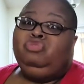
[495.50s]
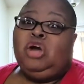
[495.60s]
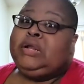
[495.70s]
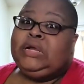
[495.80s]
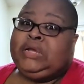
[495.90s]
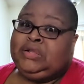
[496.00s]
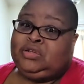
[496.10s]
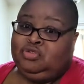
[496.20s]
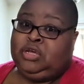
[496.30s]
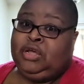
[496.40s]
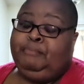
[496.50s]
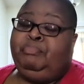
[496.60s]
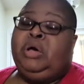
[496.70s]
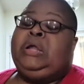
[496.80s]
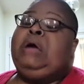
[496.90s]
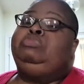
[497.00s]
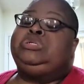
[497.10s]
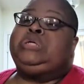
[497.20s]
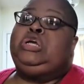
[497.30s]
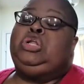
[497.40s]
try not to get too deep, but I'm
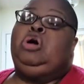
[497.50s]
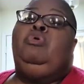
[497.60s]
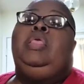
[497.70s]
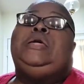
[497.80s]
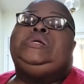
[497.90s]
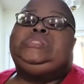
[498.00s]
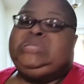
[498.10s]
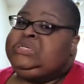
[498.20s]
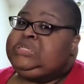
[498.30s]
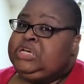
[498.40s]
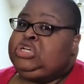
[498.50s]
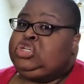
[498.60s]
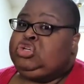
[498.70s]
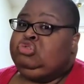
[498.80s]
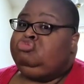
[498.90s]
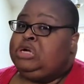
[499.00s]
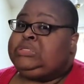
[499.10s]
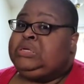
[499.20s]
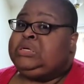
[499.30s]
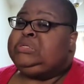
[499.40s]
just letting you know these issues
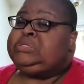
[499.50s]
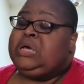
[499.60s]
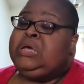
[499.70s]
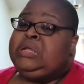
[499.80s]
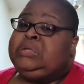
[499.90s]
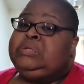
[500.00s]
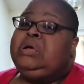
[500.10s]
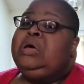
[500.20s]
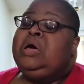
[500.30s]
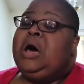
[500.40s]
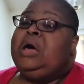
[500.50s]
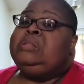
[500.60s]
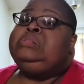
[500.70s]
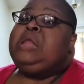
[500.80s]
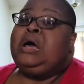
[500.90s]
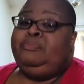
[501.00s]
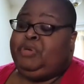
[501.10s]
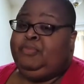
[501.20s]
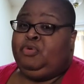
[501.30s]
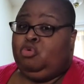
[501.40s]
resonate in a lot of
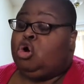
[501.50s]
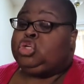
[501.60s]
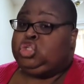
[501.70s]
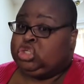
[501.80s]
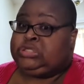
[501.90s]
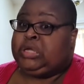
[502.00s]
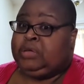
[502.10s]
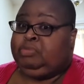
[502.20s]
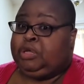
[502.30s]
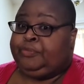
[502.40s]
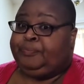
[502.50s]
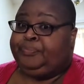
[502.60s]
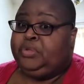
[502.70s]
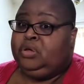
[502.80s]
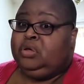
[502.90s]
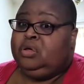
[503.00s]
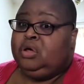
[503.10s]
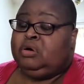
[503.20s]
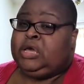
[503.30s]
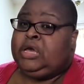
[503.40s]
people who are just like me.
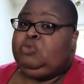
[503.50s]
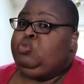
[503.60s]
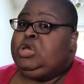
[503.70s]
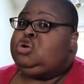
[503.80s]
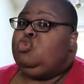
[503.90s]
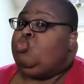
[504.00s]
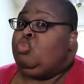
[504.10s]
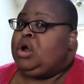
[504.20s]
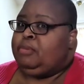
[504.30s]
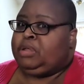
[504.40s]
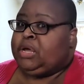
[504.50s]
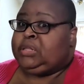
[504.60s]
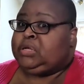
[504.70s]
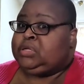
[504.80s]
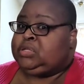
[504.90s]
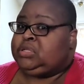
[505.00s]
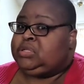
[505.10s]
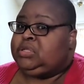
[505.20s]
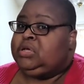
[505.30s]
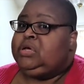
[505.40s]
Okay, we don't want to be like
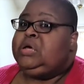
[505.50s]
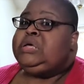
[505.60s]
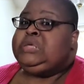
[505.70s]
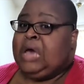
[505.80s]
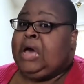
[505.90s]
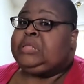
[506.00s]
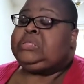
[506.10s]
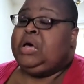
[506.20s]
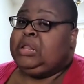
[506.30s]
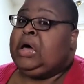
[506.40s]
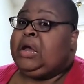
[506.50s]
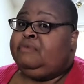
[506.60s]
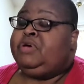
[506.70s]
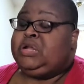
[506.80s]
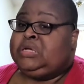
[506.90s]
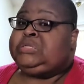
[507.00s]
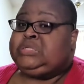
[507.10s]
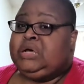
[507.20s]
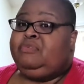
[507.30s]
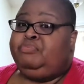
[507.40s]
this. Yes, a lot of it
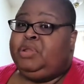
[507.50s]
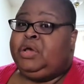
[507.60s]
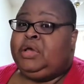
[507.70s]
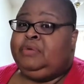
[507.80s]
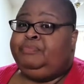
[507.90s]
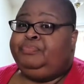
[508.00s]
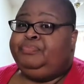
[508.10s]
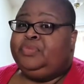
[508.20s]
is self-blame,